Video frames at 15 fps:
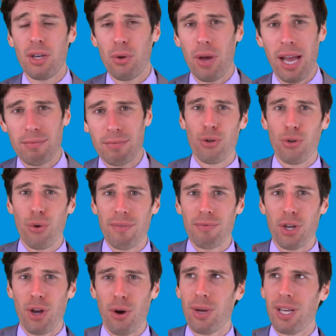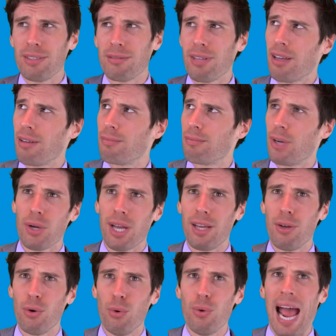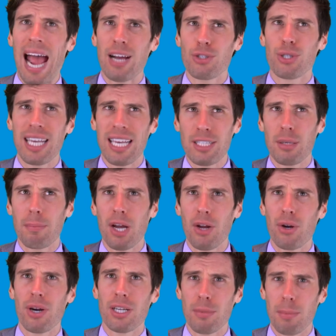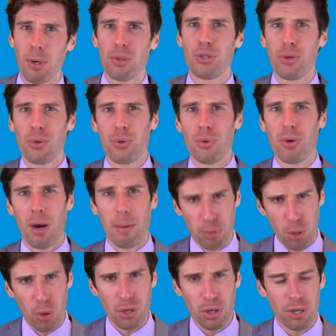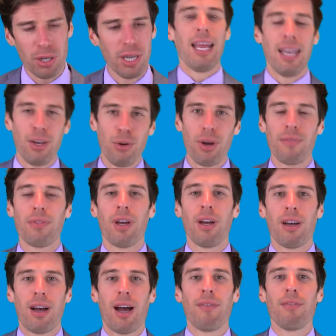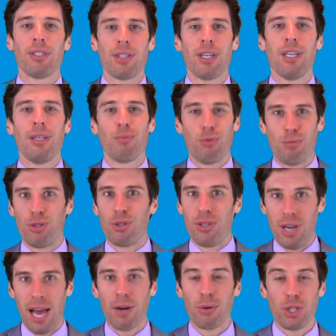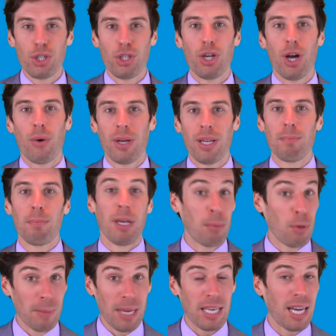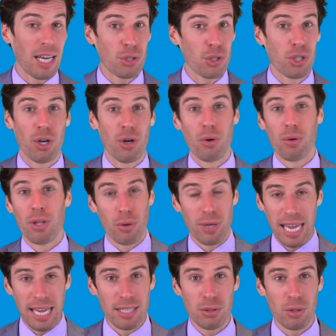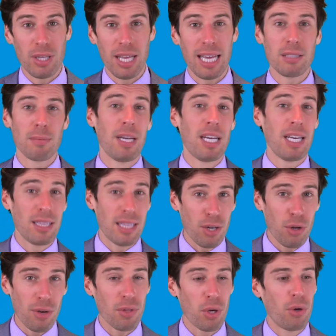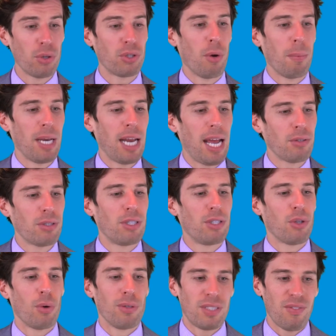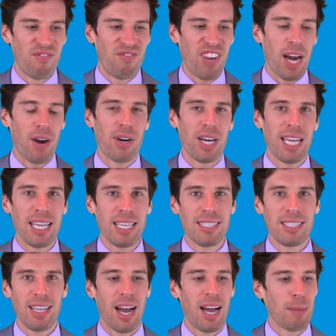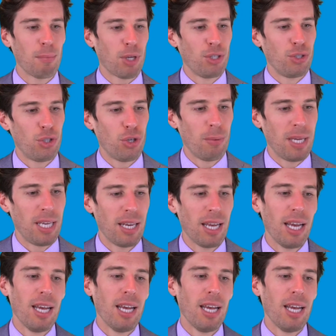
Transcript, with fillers: then you have you have to go in and say okay who actually is a buyer as opposed to a broker and then you have to obviously not only show it people may not show they'll cancel last minute then you have to host open houses so it's very time consuming